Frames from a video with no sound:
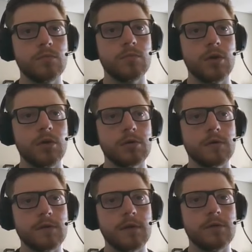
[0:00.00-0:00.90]
Oh, I
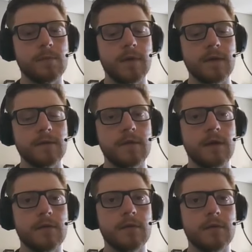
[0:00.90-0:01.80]
just need to pass
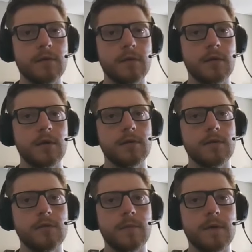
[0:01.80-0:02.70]
that.
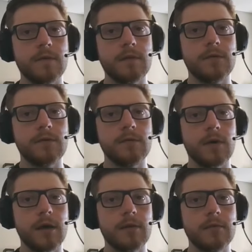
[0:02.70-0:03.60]
Let's pass the to-do
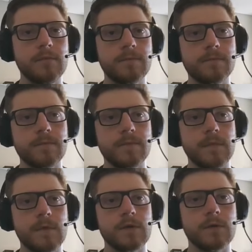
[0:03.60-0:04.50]
item.
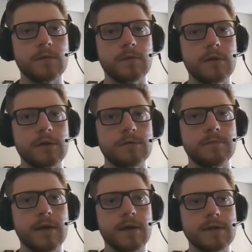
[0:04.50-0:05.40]
So this,
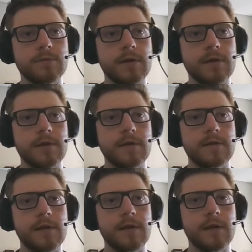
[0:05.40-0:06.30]
because this
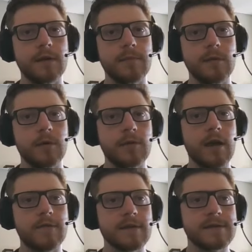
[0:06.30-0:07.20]
thing and the update won't
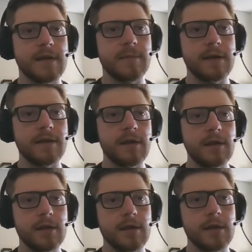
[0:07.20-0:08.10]
have the same
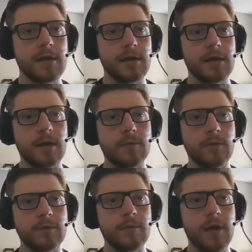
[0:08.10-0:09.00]
ID, that
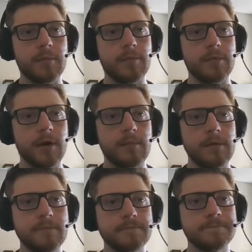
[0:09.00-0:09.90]
won't be a
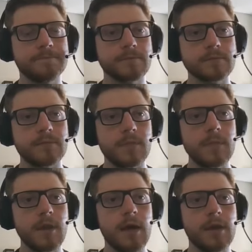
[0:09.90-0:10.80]
problem.
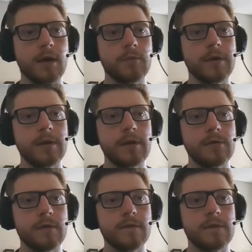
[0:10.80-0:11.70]
And now we need
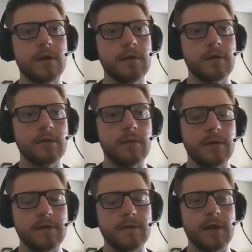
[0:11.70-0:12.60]
to assert that we are
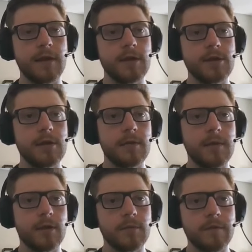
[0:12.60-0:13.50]
seeing an
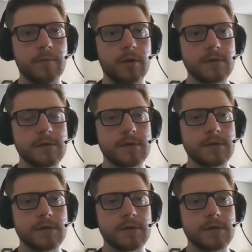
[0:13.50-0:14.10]
HTML response